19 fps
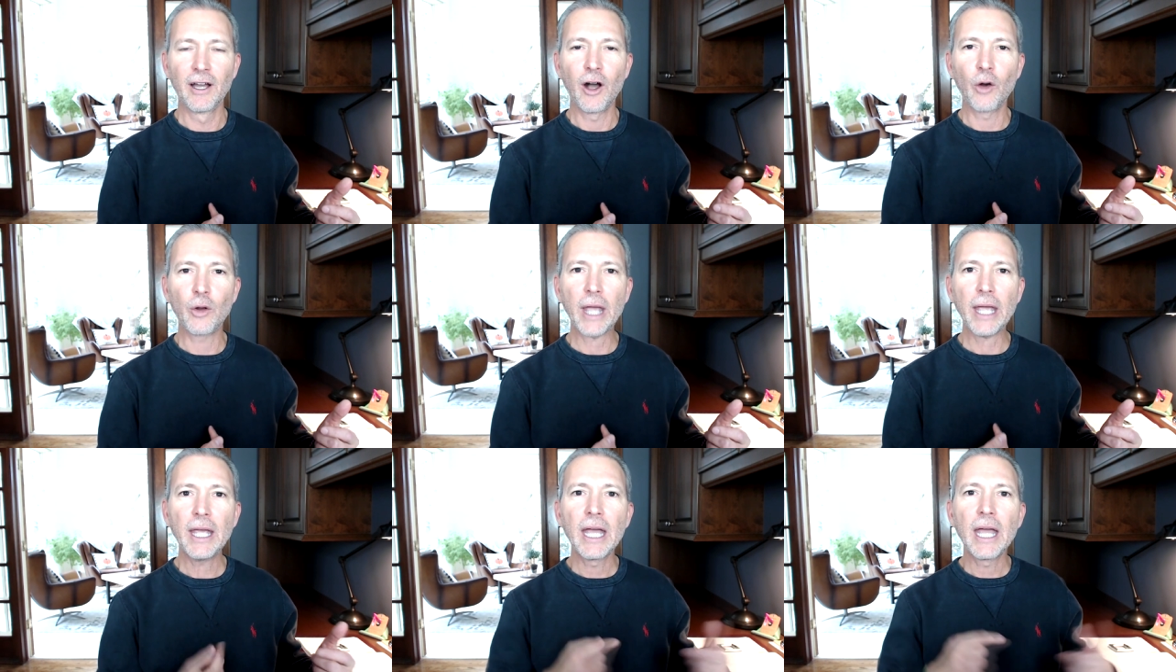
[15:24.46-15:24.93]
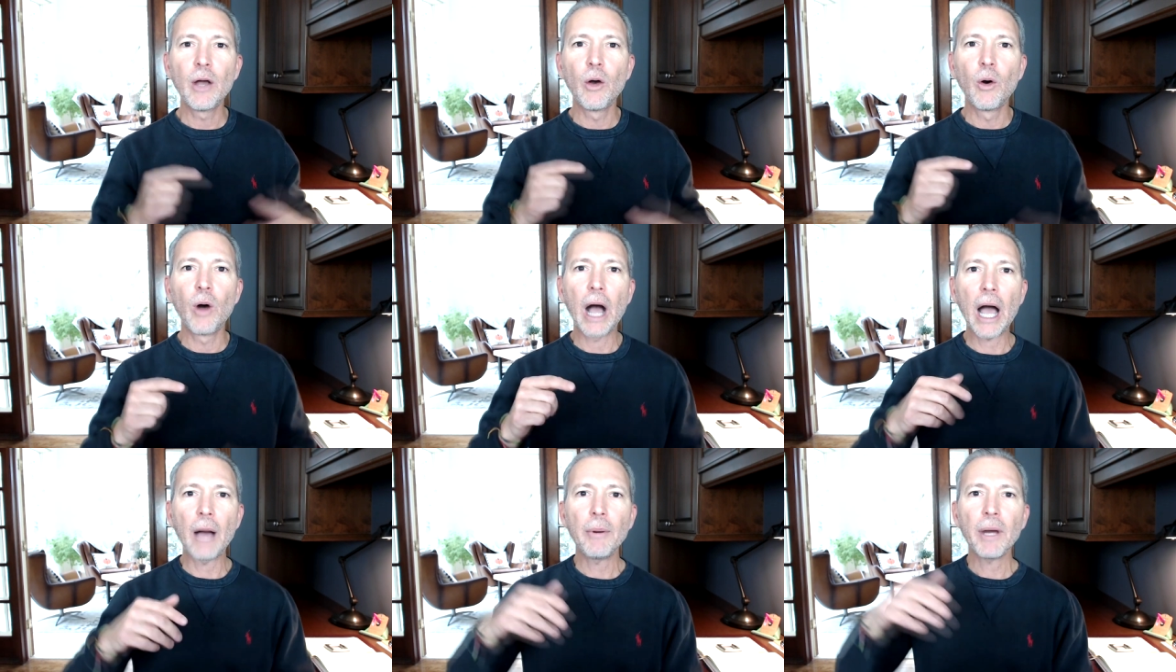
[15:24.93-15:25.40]
Okay?
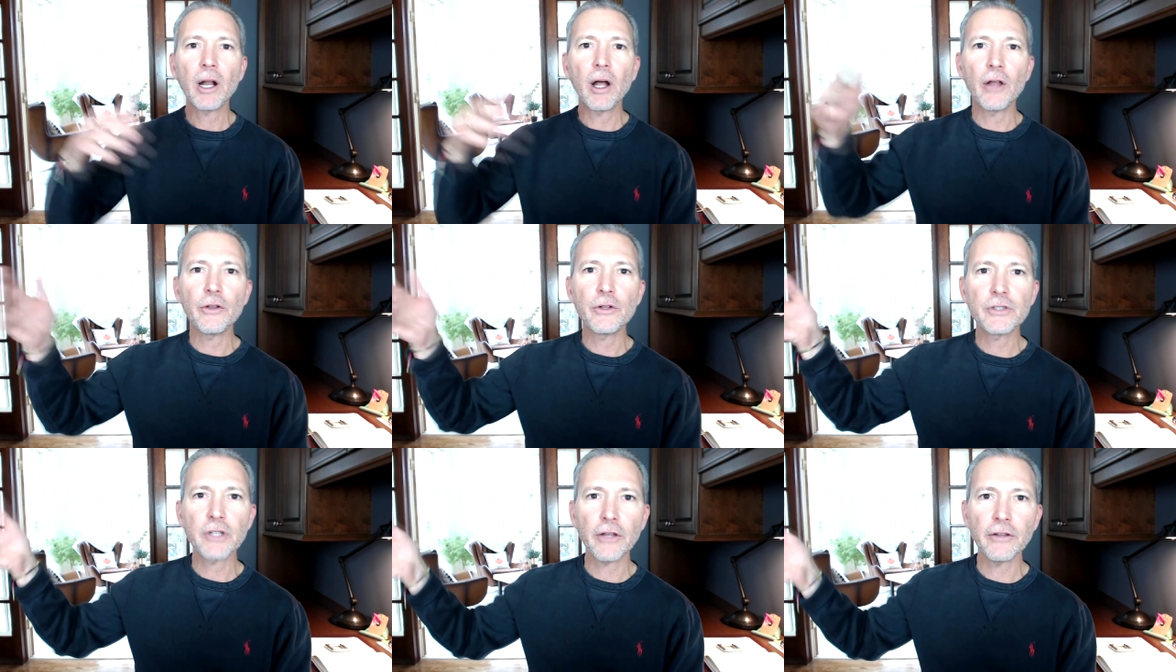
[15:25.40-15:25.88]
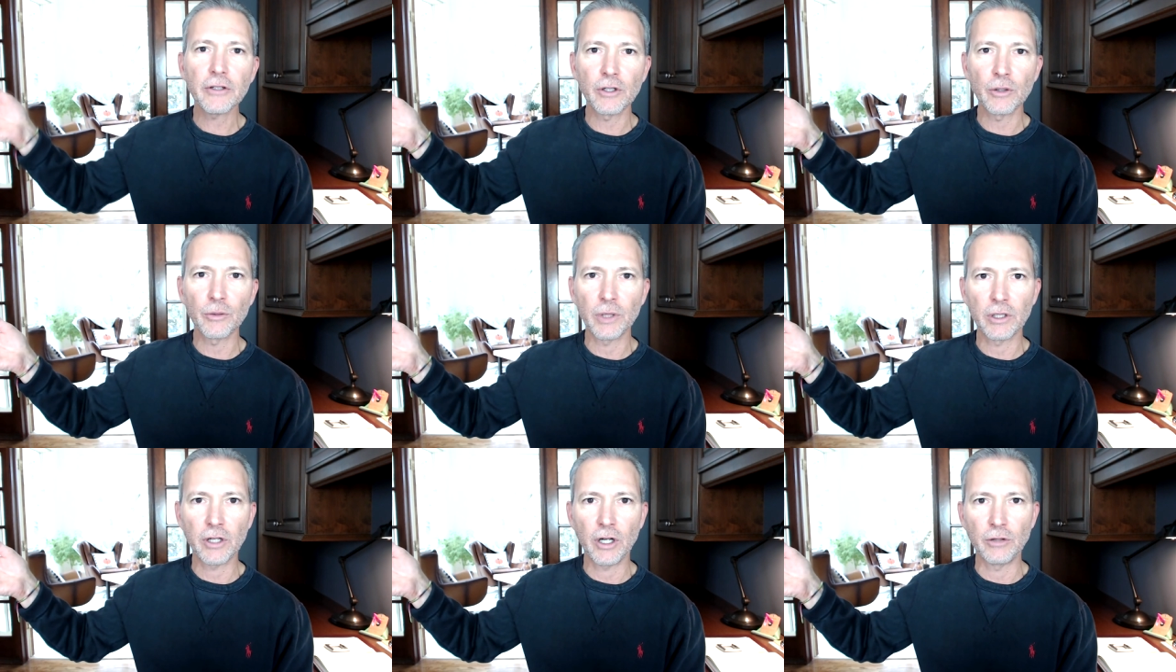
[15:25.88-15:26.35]
How about all those other
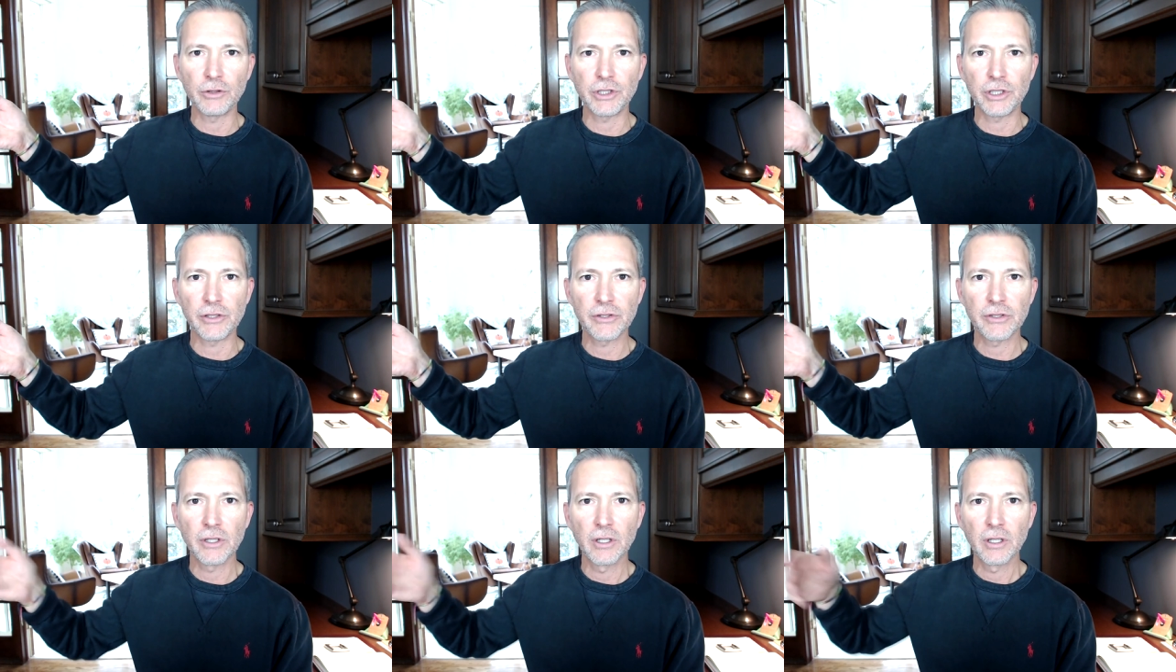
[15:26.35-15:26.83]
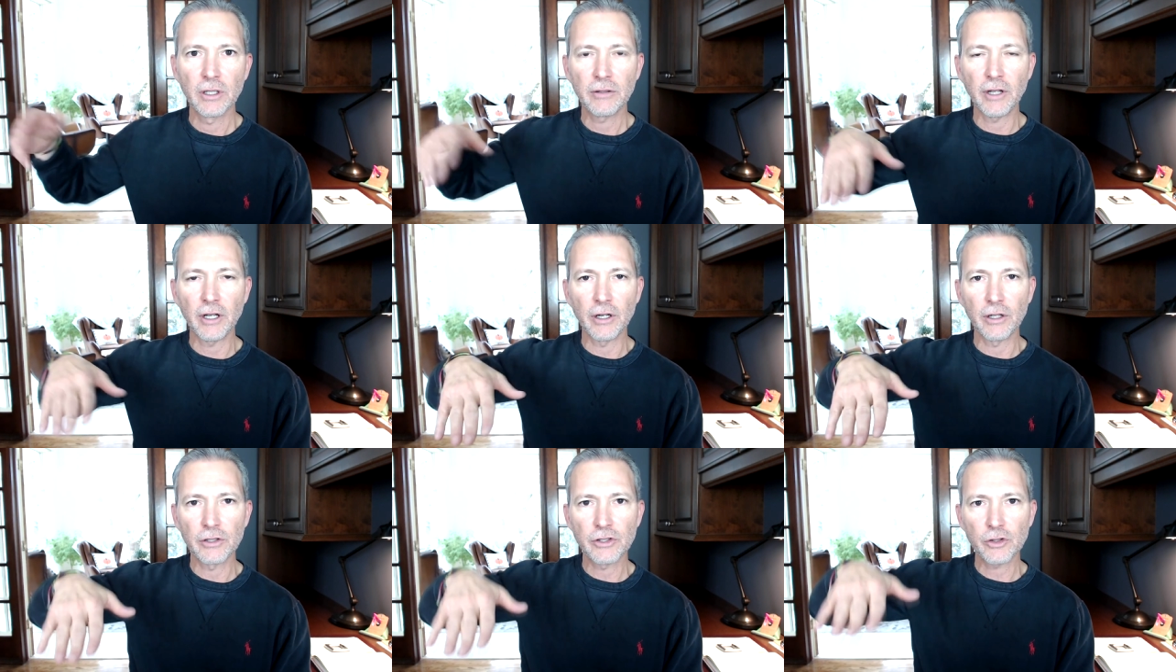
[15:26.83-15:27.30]
career coaches
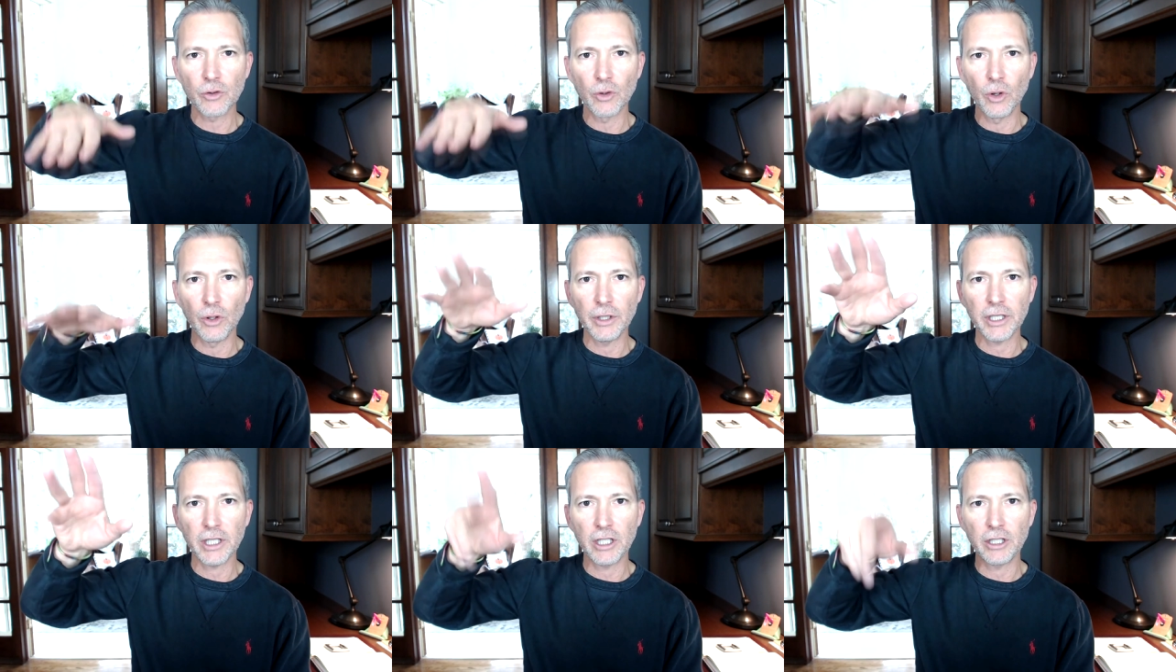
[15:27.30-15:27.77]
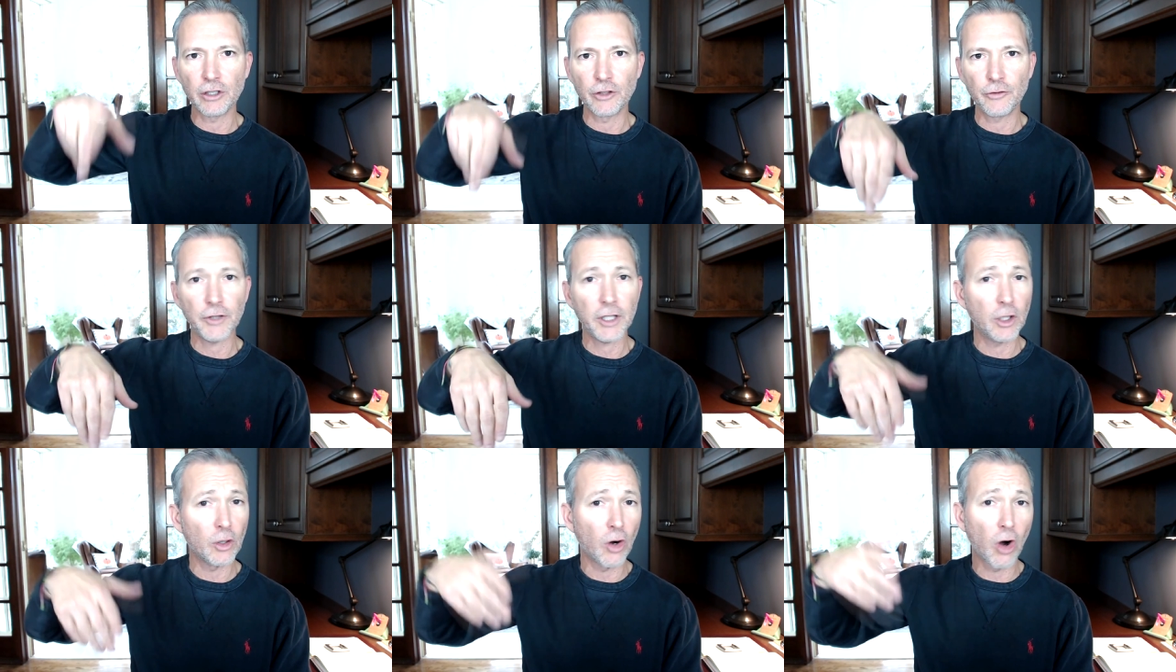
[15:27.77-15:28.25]
that are scrolling in your feed,